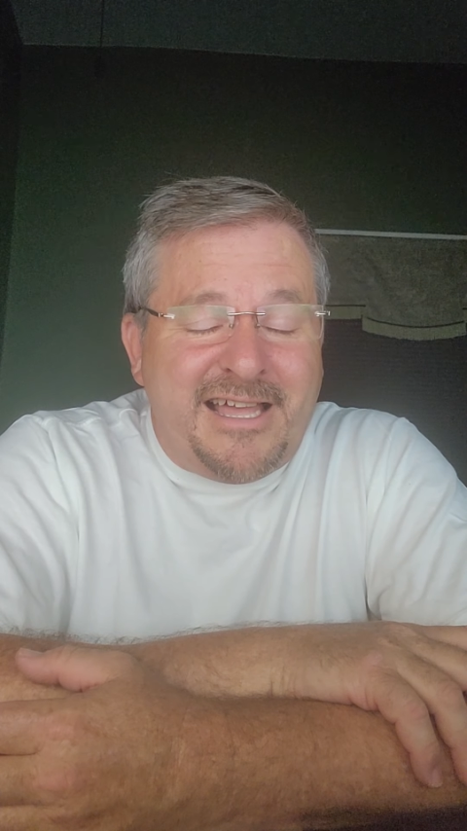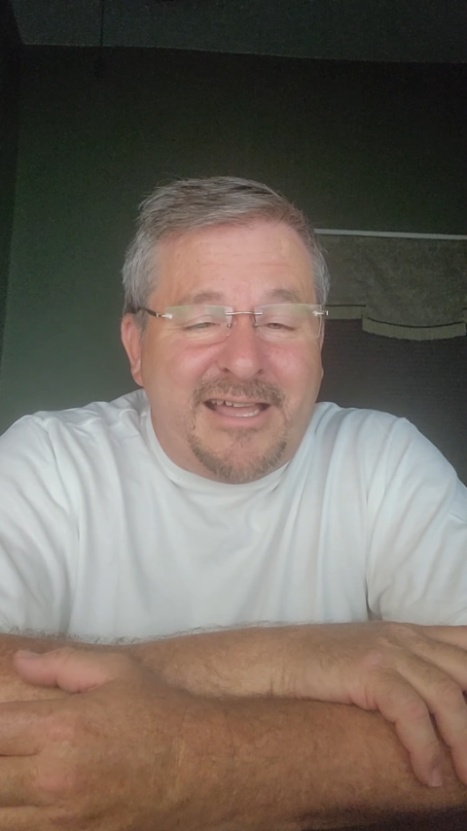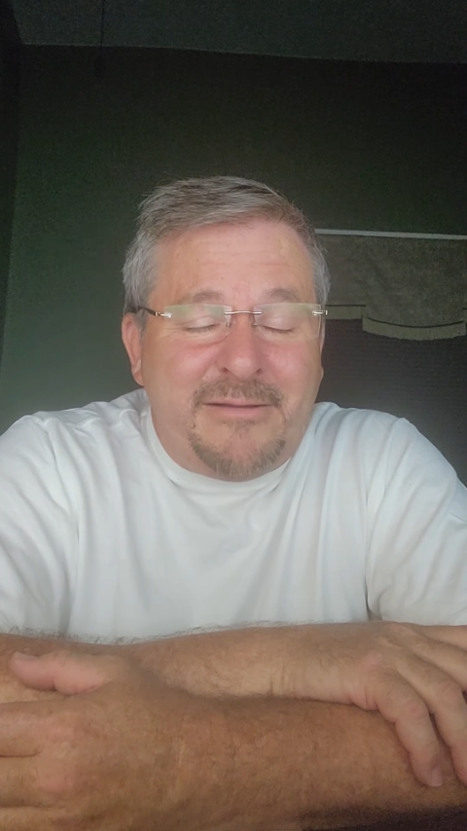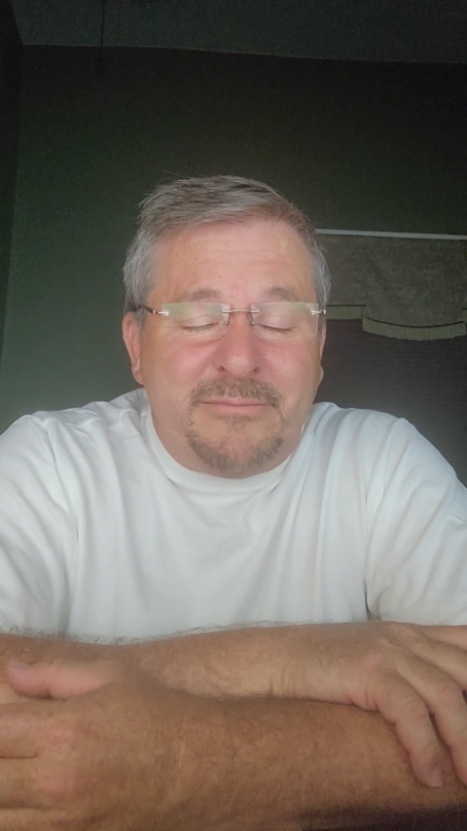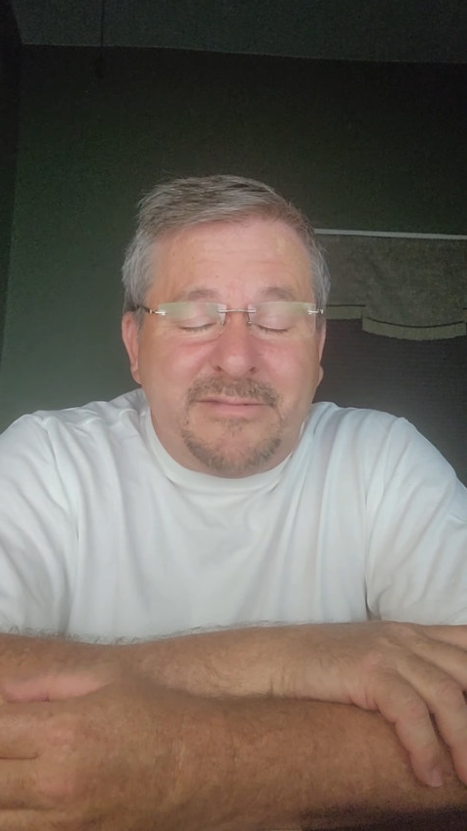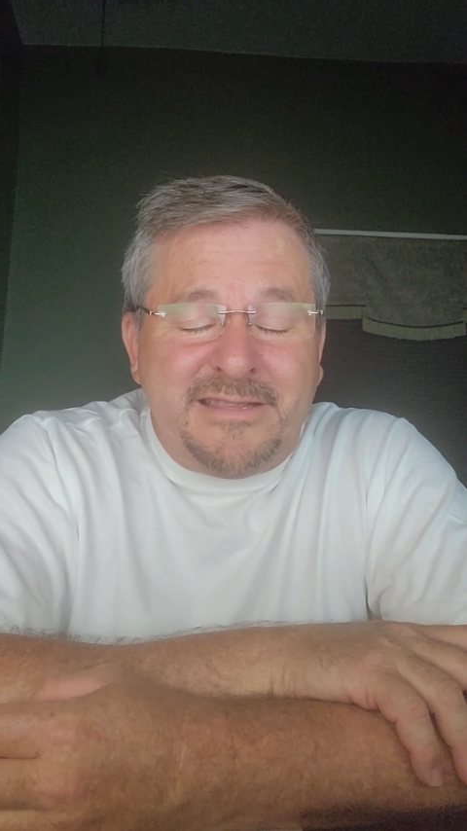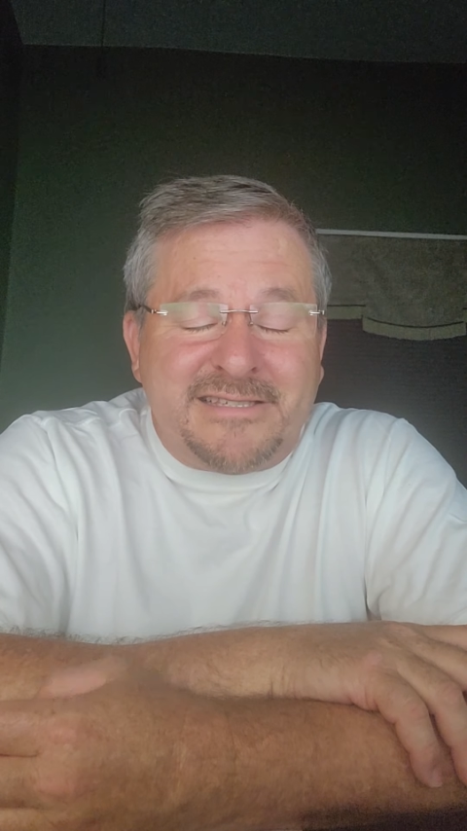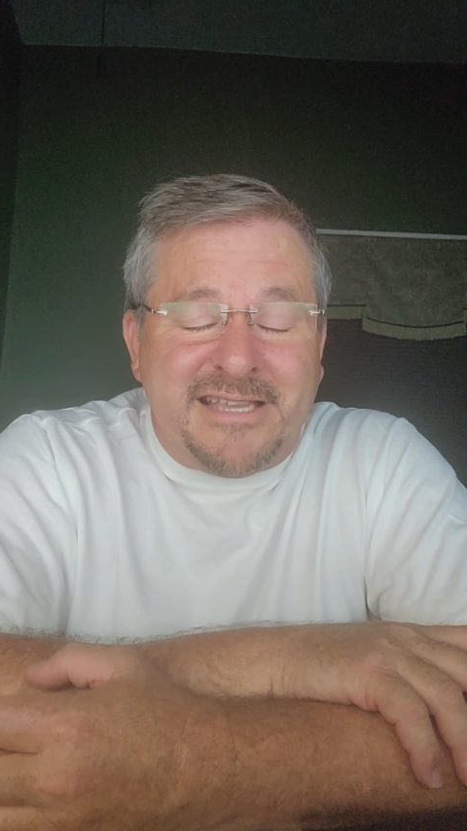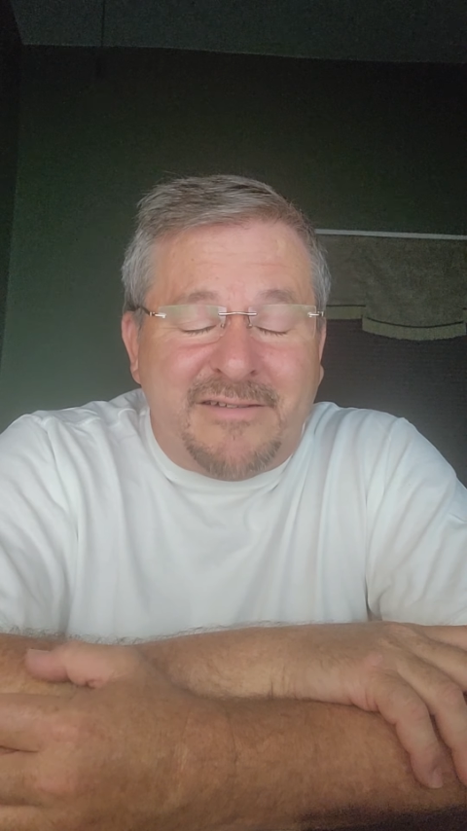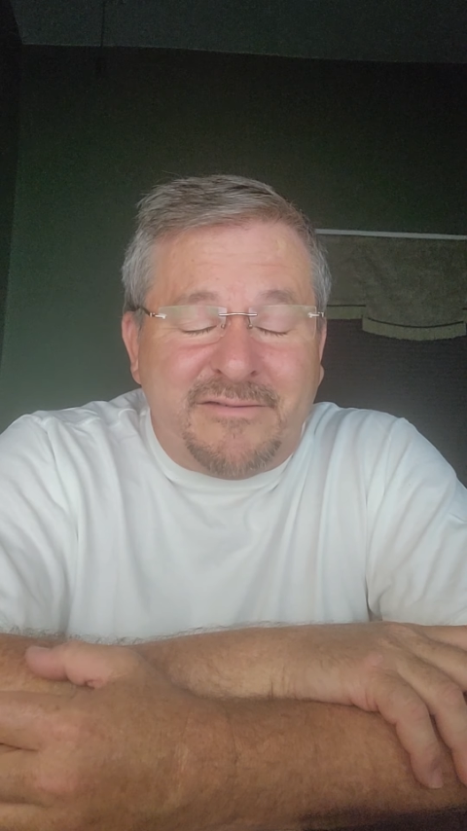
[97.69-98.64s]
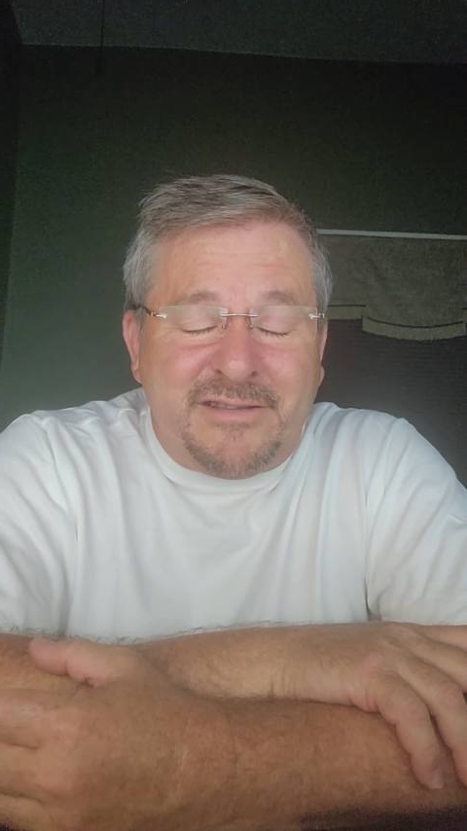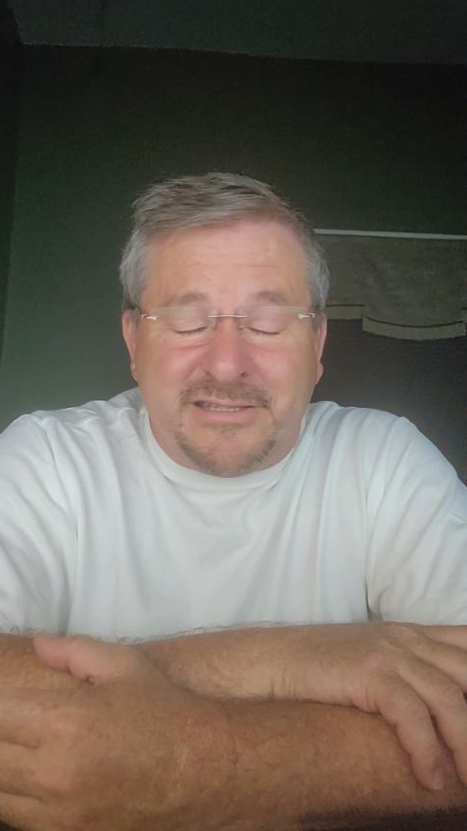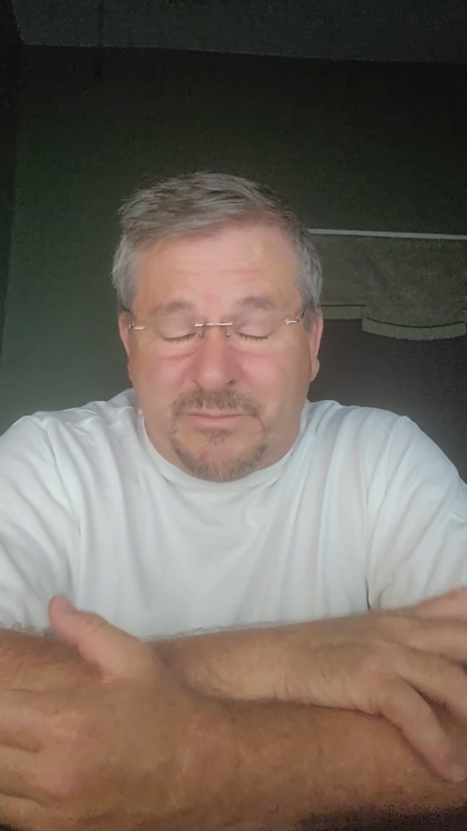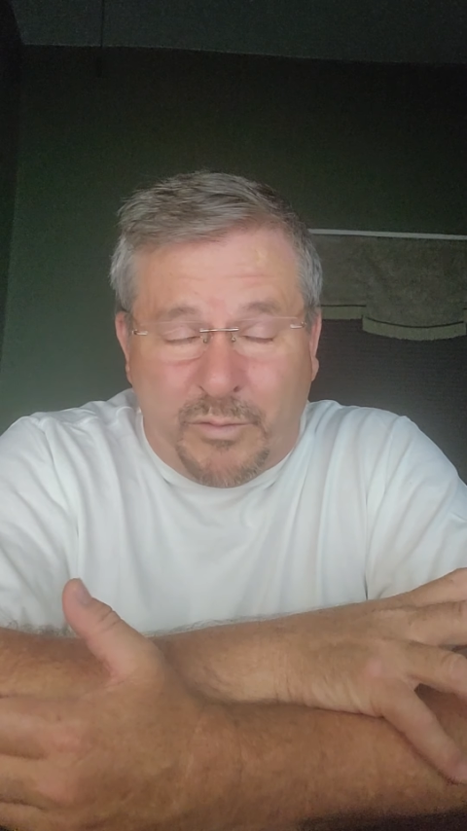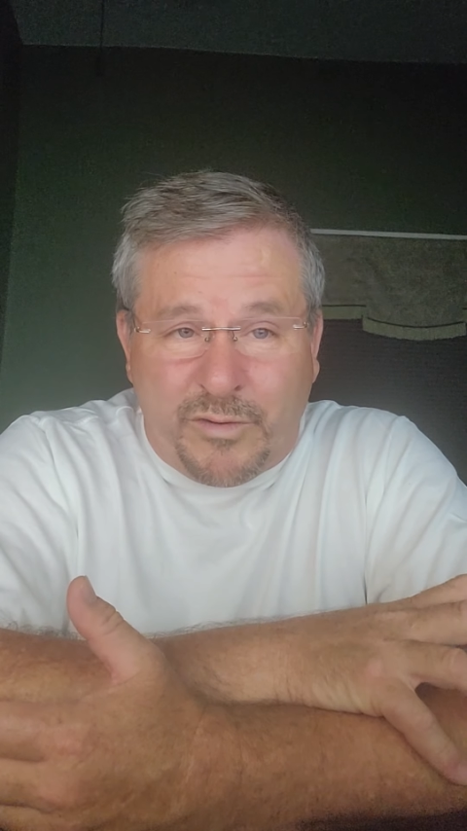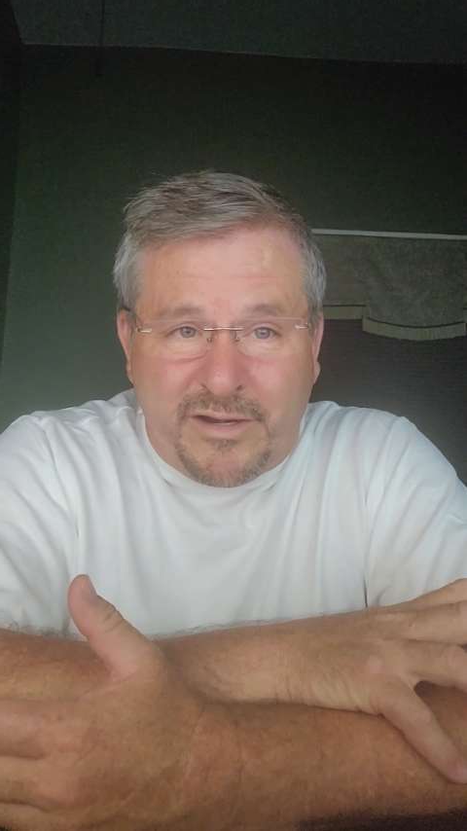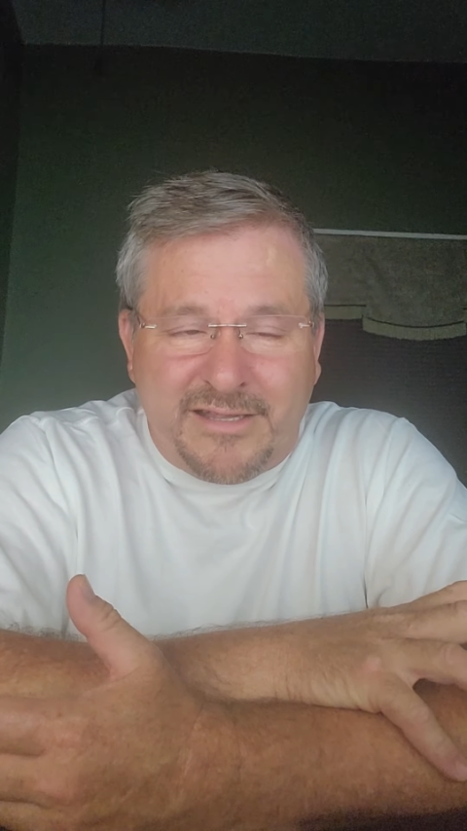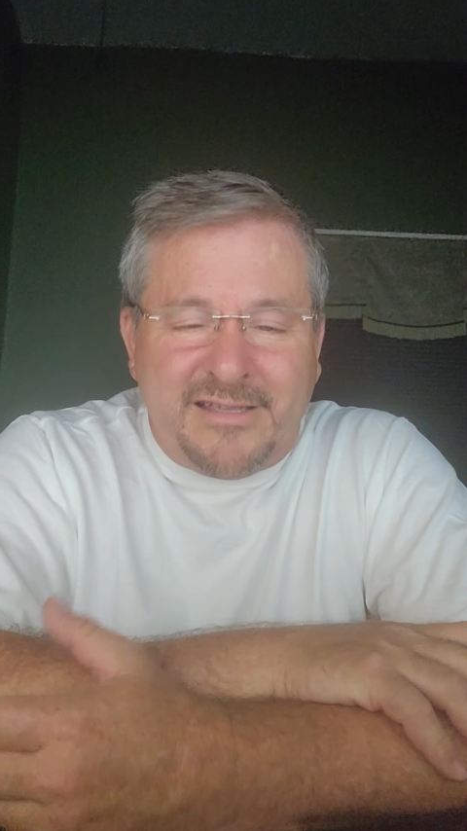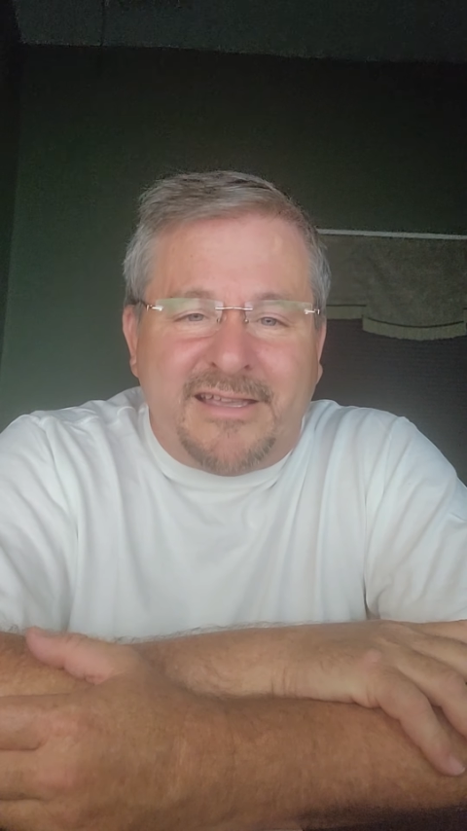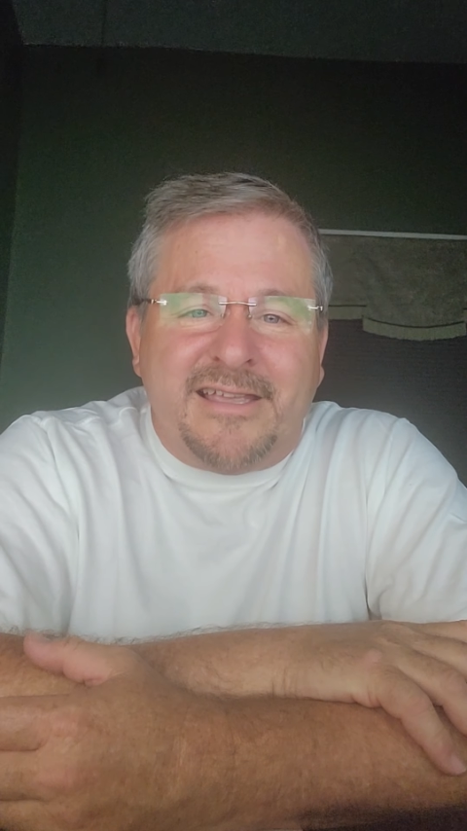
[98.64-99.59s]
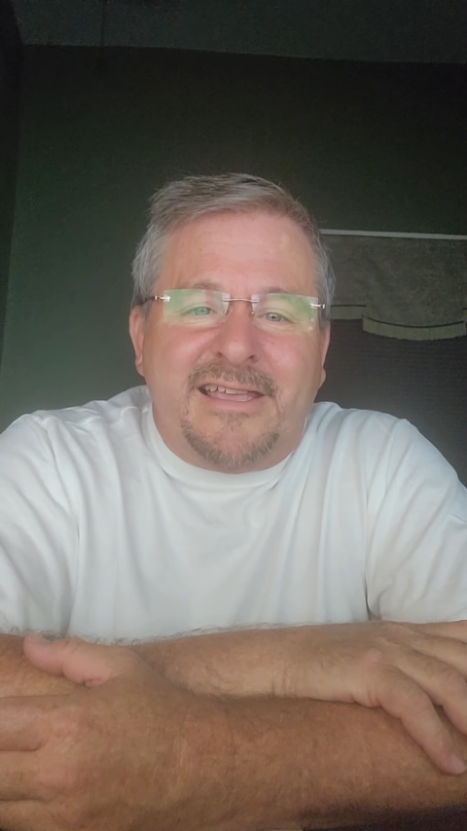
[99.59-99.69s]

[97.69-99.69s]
um, this after this morning,